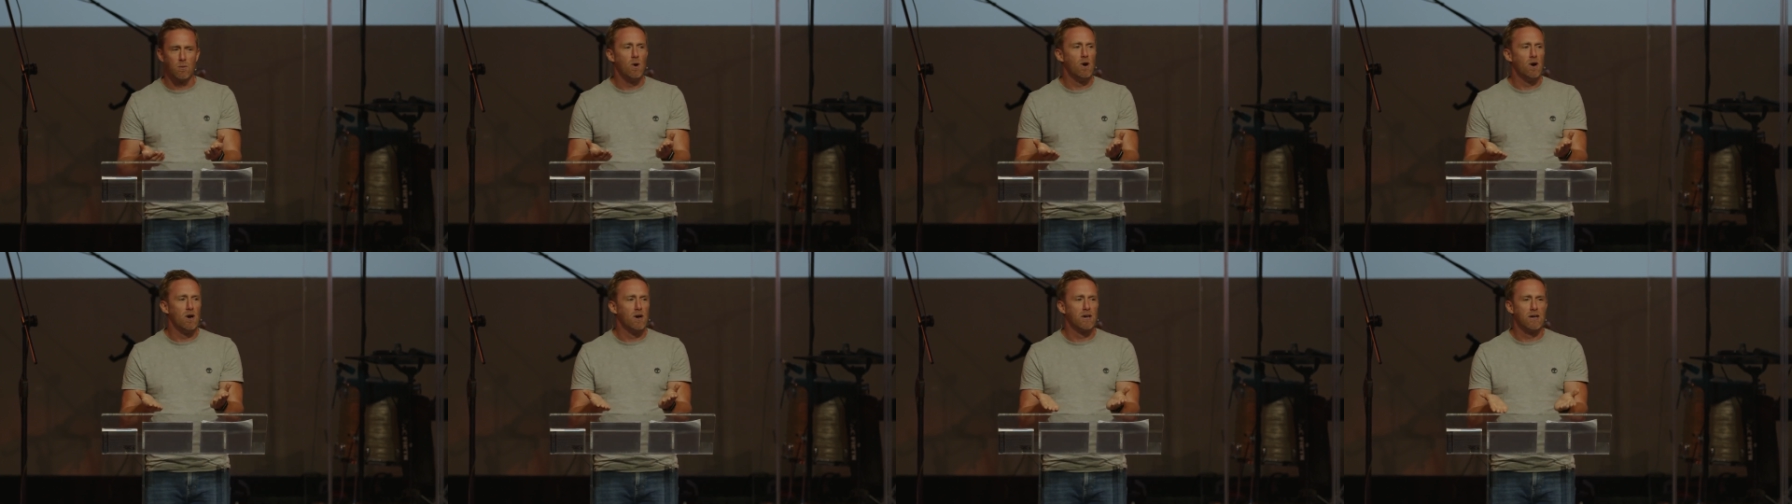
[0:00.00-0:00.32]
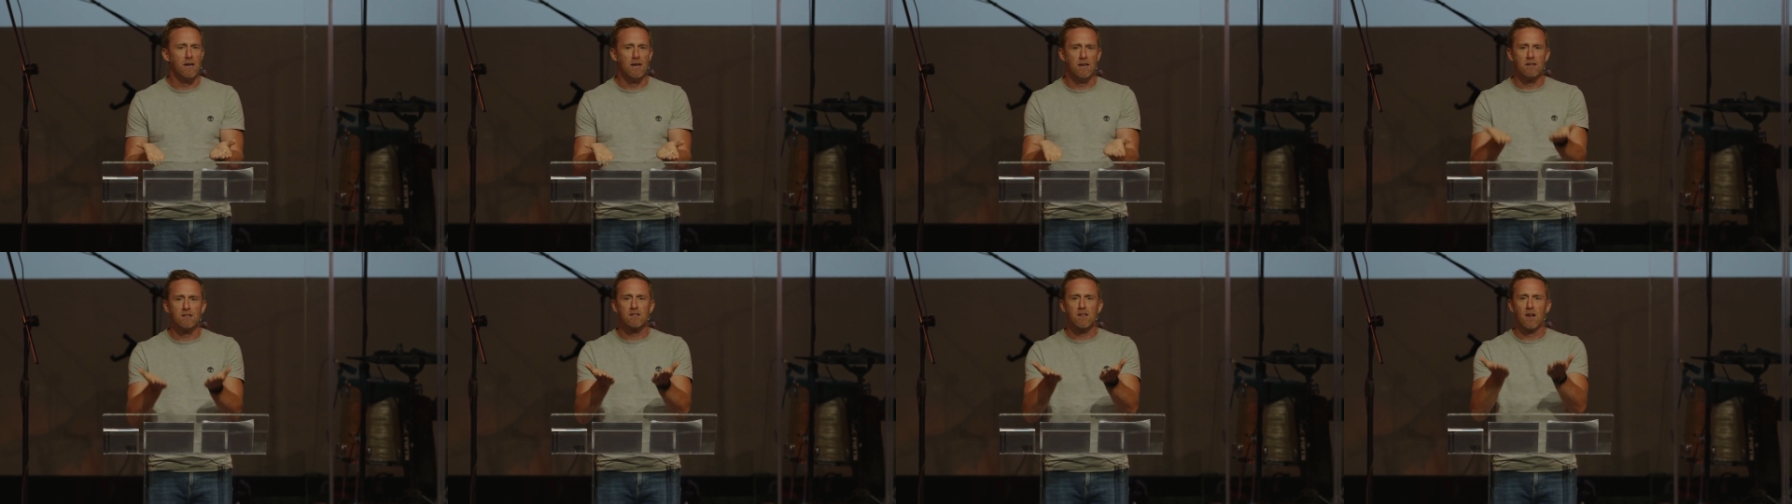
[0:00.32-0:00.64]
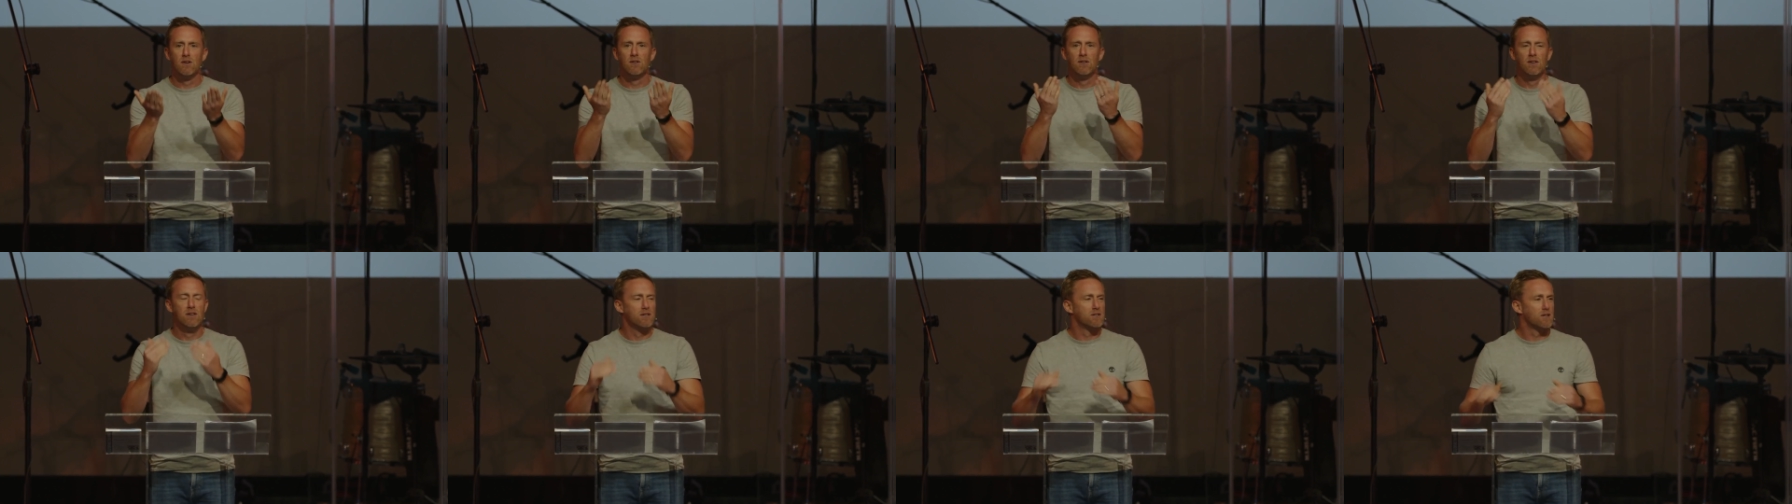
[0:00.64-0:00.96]
working,
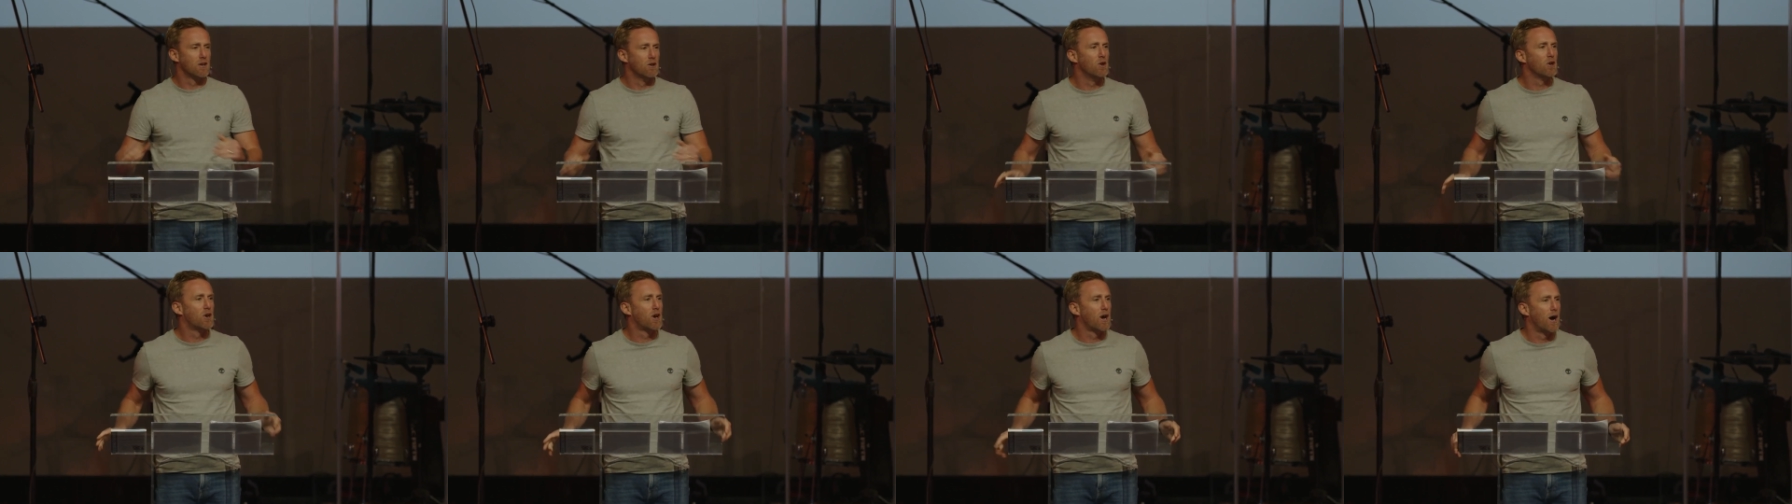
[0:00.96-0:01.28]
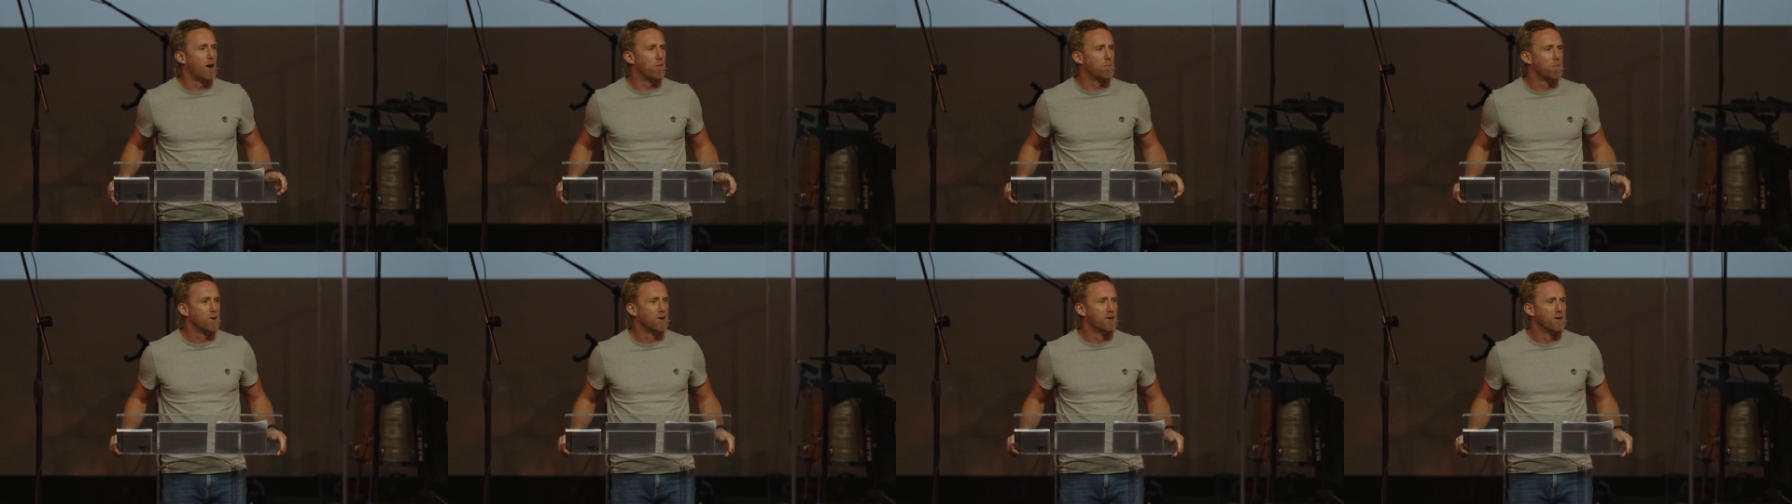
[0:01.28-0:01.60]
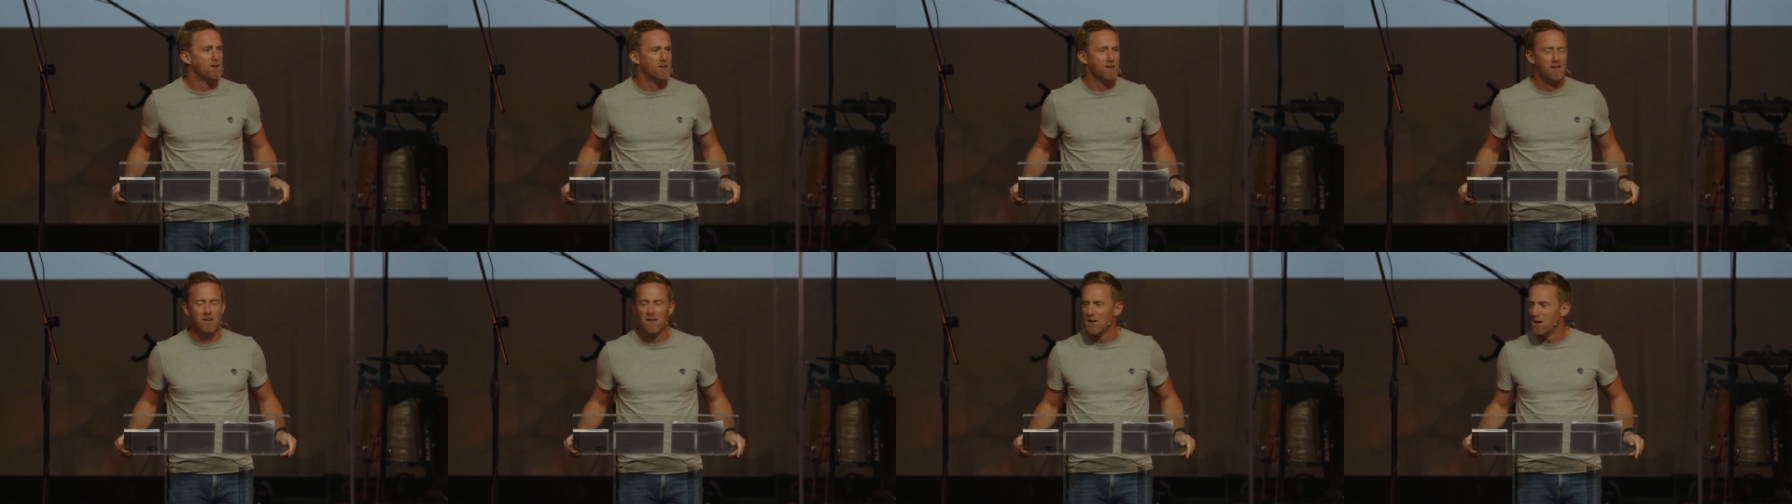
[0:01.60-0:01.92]
so, so look up,
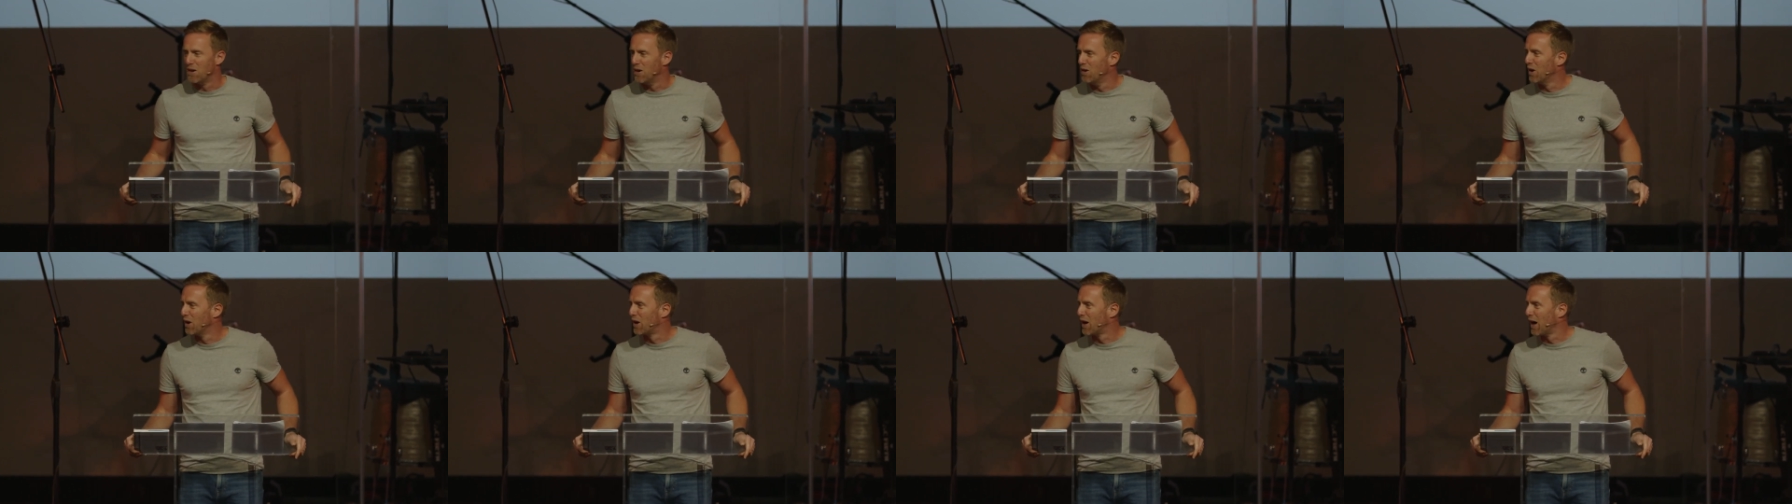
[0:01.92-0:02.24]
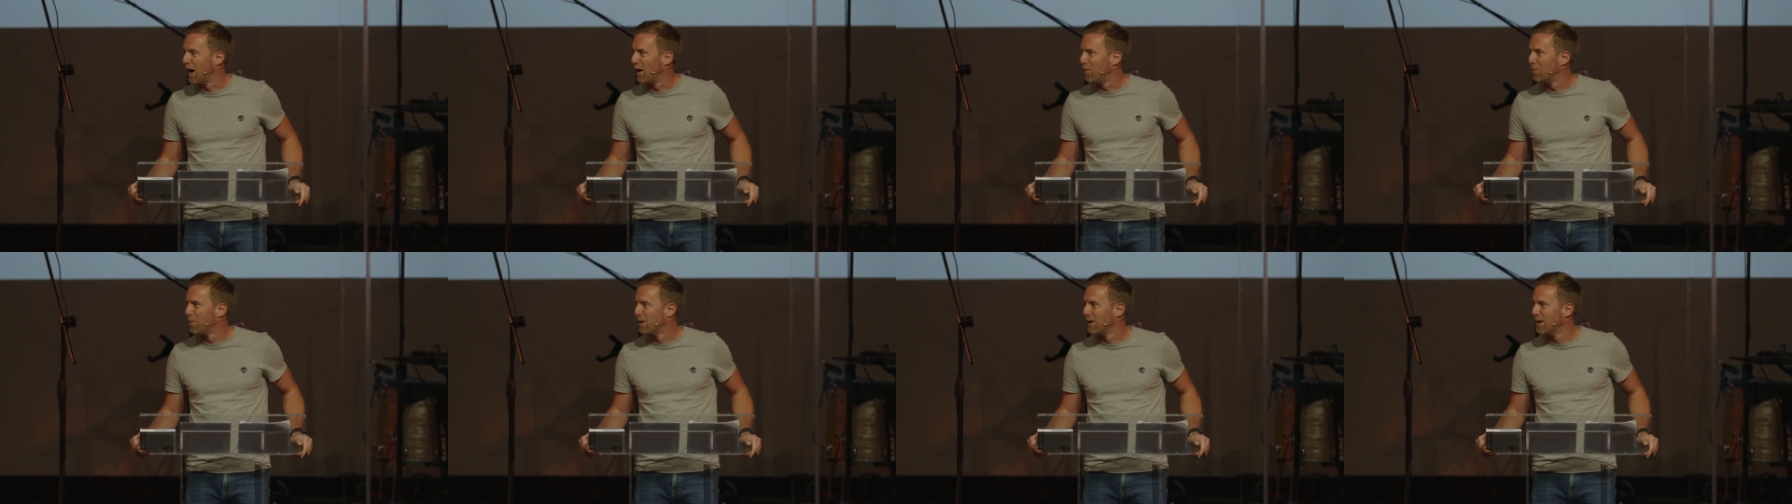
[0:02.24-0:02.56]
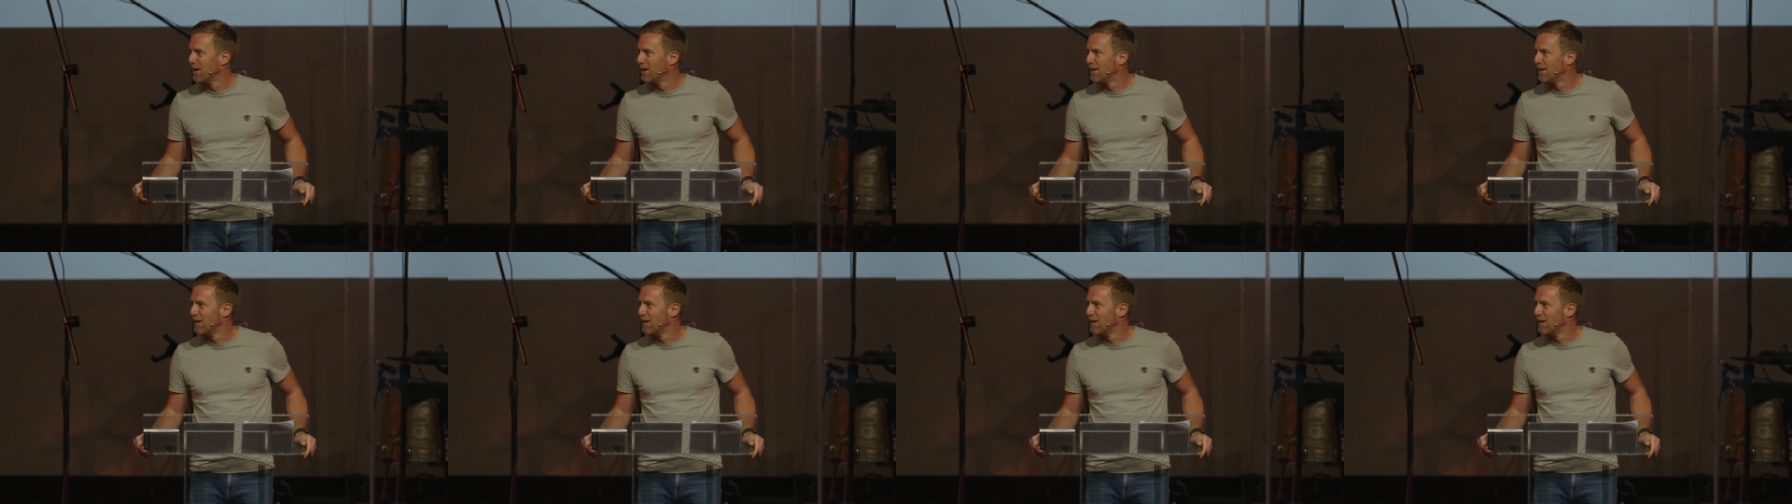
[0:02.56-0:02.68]
look up.